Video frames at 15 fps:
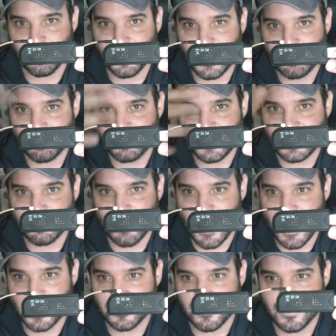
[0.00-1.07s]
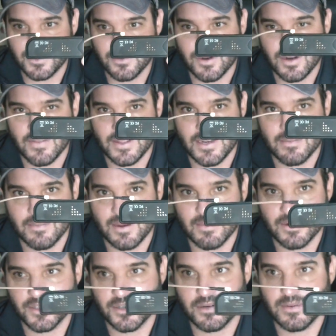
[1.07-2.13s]
they did some hacks on it or whatever they did. I'm
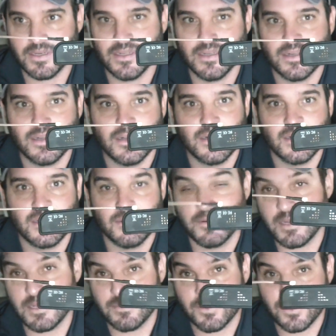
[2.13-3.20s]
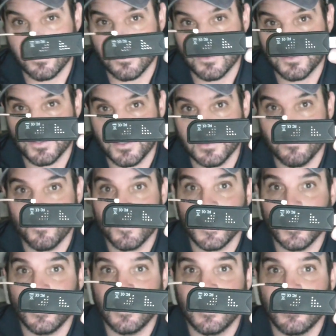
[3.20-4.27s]
not sure, but but it's pretty. cool. I'll show you.
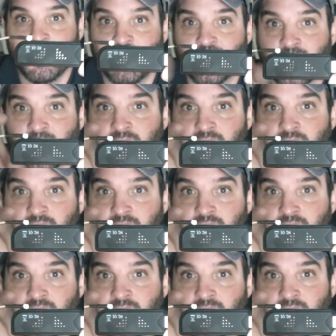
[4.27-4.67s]
Um,